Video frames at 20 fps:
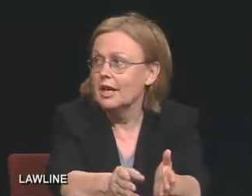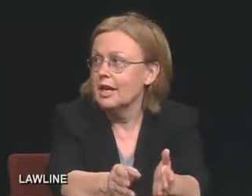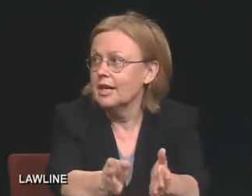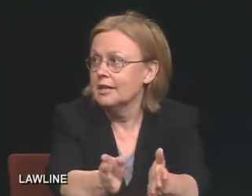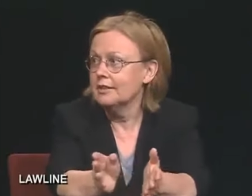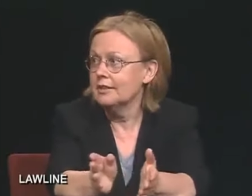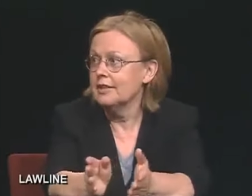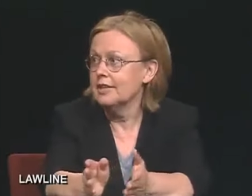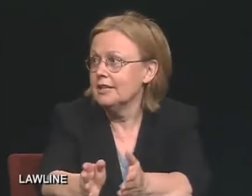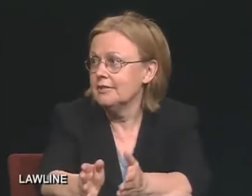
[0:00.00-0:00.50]

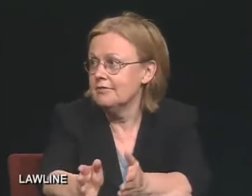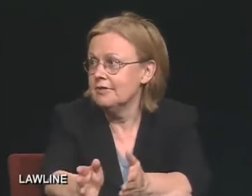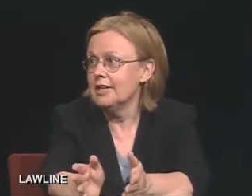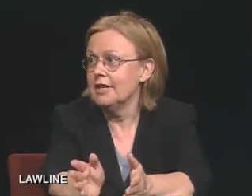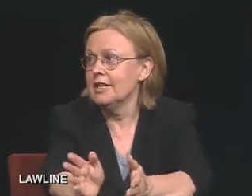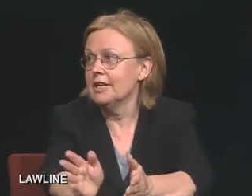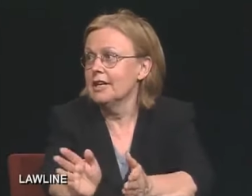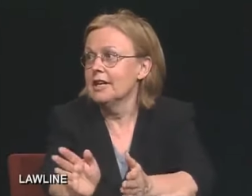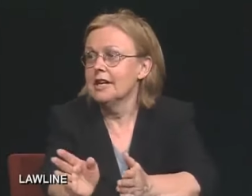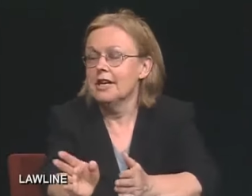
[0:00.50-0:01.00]
and
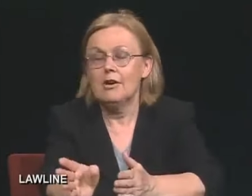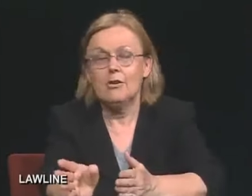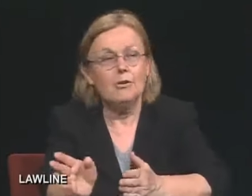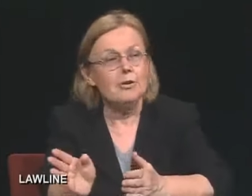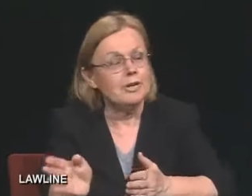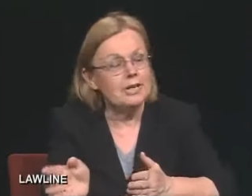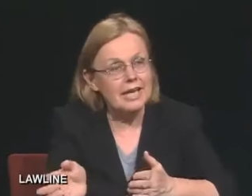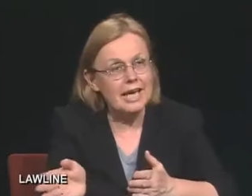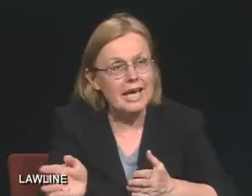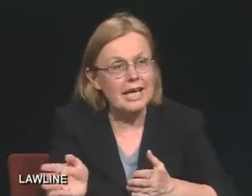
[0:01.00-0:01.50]
leaving
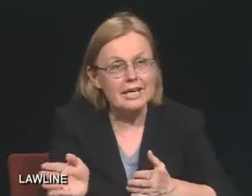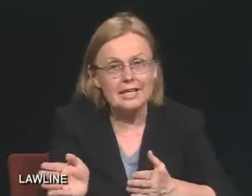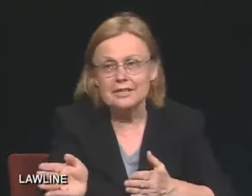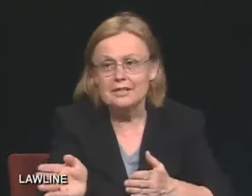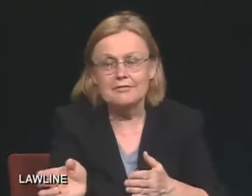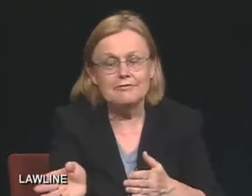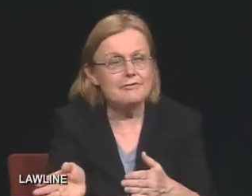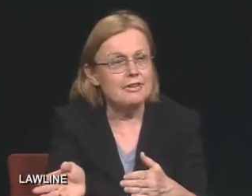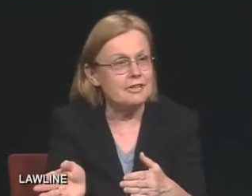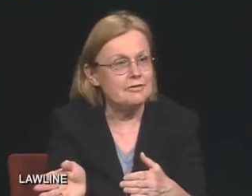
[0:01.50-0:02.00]
organic
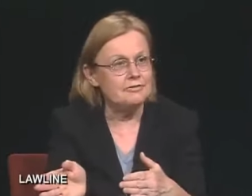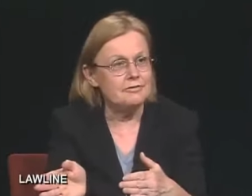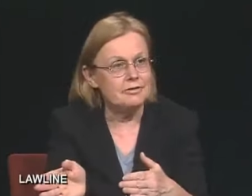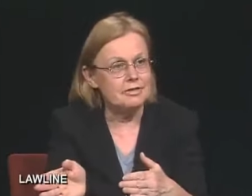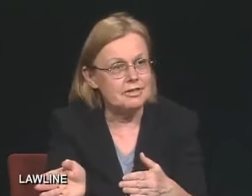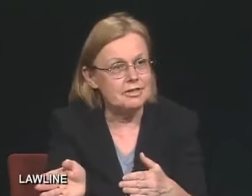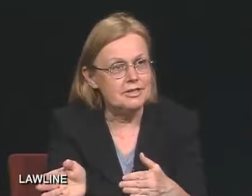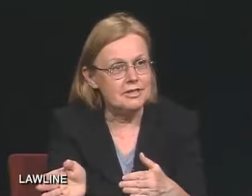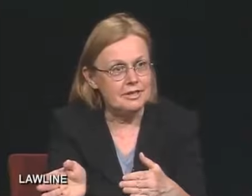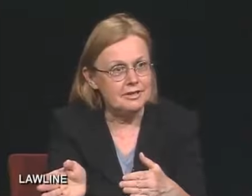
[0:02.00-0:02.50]
to fend
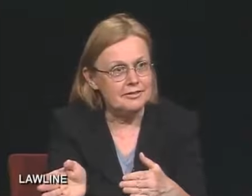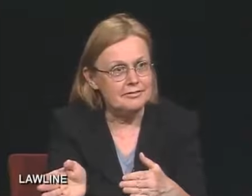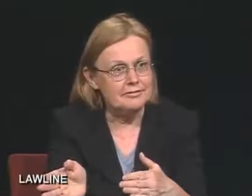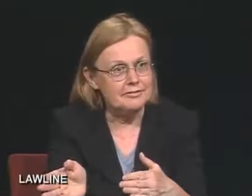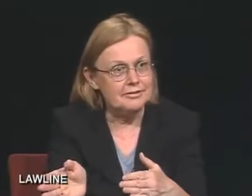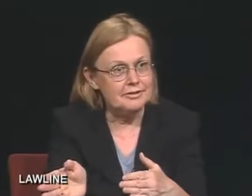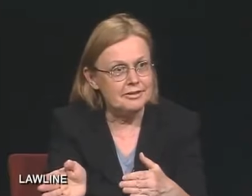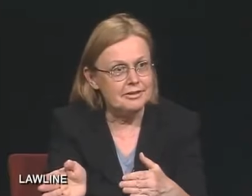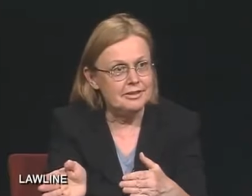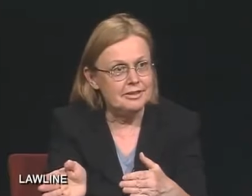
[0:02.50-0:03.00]
for
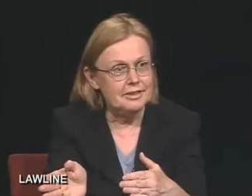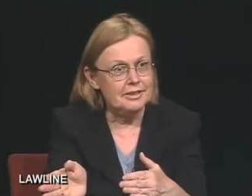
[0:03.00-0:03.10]
itself.